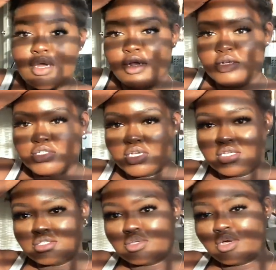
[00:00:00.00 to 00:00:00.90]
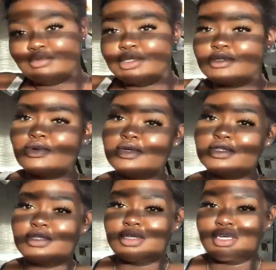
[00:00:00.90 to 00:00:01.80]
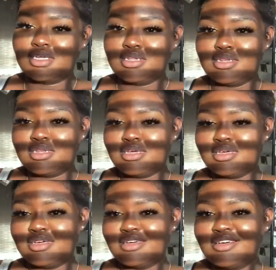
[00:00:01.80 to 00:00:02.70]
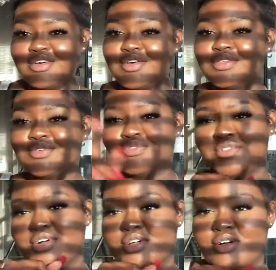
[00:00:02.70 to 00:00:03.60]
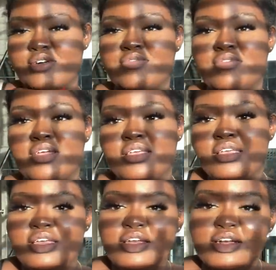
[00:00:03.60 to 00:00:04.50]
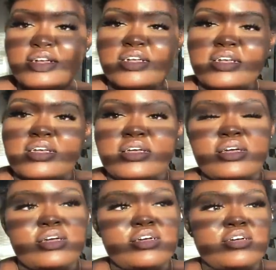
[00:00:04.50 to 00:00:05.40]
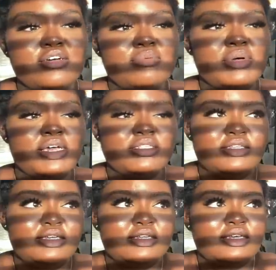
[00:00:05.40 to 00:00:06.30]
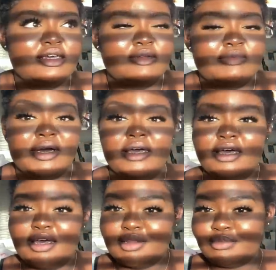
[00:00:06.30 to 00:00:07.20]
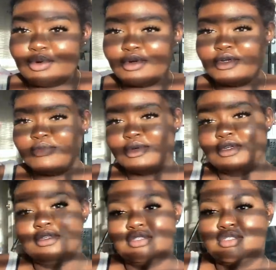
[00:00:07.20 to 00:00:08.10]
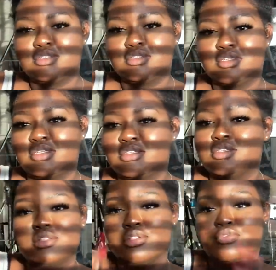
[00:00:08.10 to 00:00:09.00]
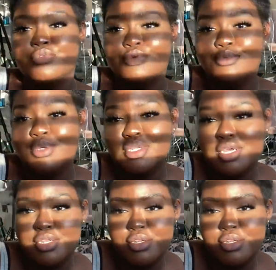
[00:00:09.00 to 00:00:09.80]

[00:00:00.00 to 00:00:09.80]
All right, you guys, so I'm just going to end the vlog off right here. Um, I did get my headboard, but it's it's in the living room and I